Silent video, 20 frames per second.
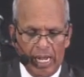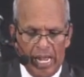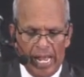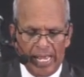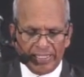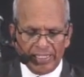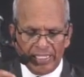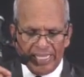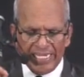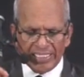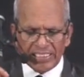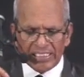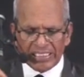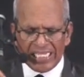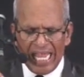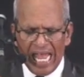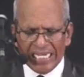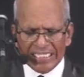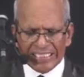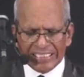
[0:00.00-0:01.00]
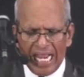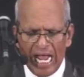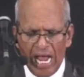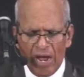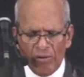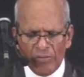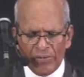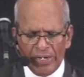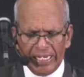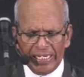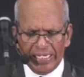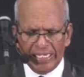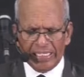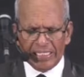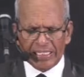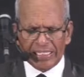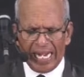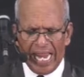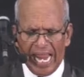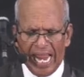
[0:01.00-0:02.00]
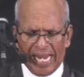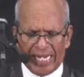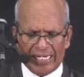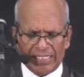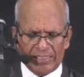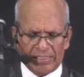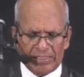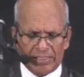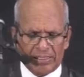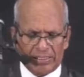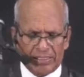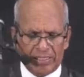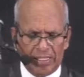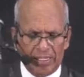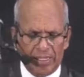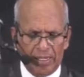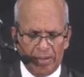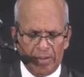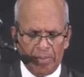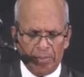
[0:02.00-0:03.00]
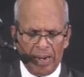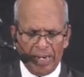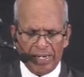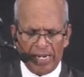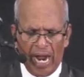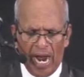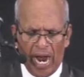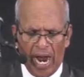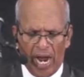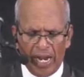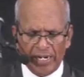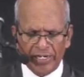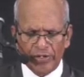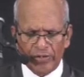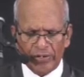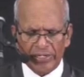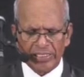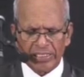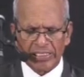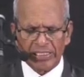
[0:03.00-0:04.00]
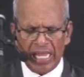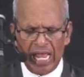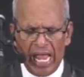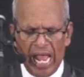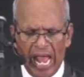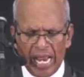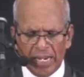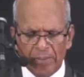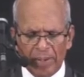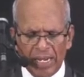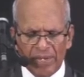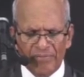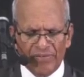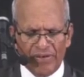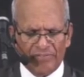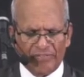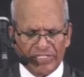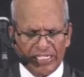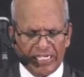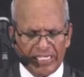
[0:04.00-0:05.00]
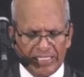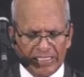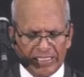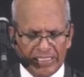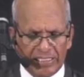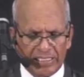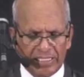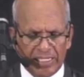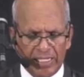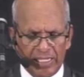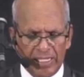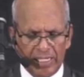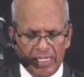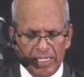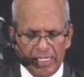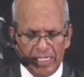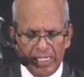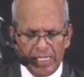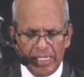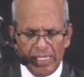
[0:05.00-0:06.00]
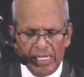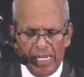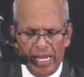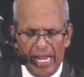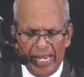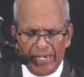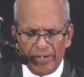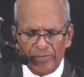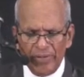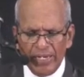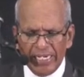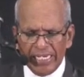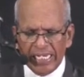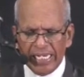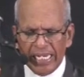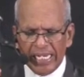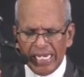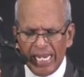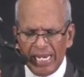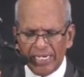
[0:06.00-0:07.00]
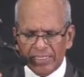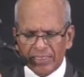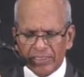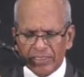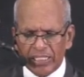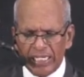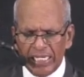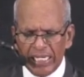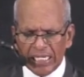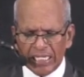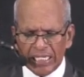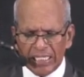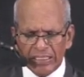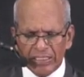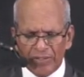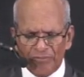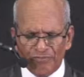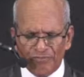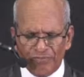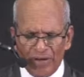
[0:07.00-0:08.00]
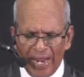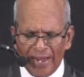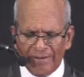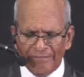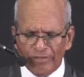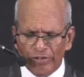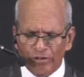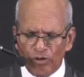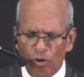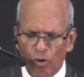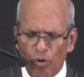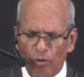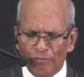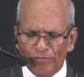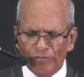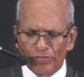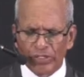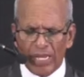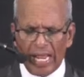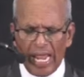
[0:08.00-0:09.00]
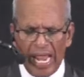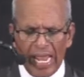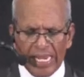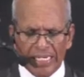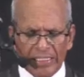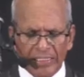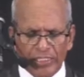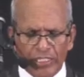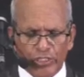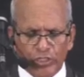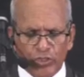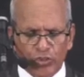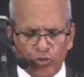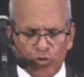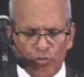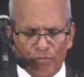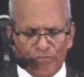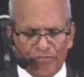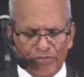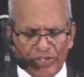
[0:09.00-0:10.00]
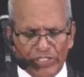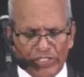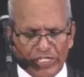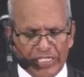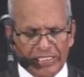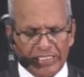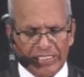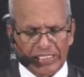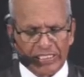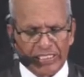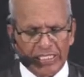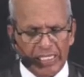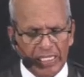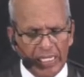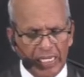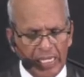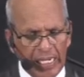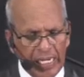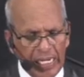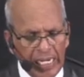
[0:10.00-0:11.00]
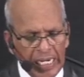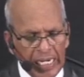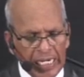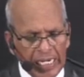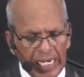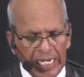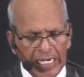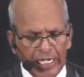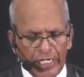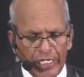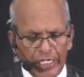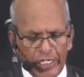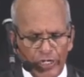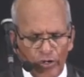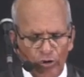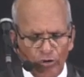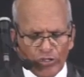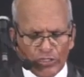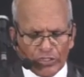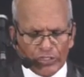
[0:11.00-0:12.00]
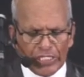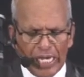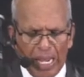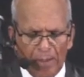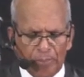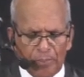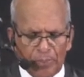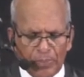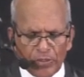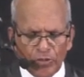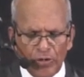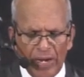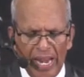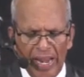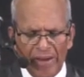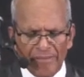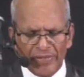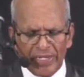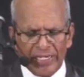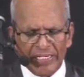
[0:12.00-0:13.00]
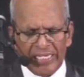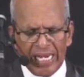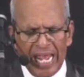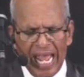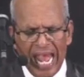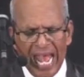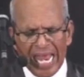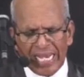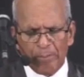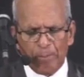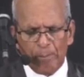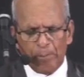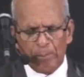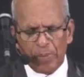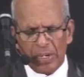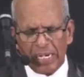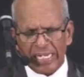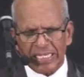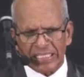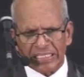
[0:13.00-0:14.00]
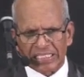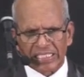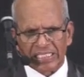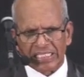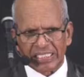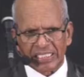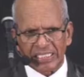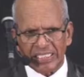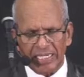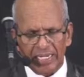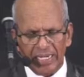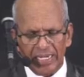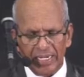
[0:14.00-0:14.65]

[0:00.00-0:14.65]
And they sat down in ranks by hundreds and by fifties. And when he had taken the 5 loaves and the 2 fishes, he looked up to heaven and blessed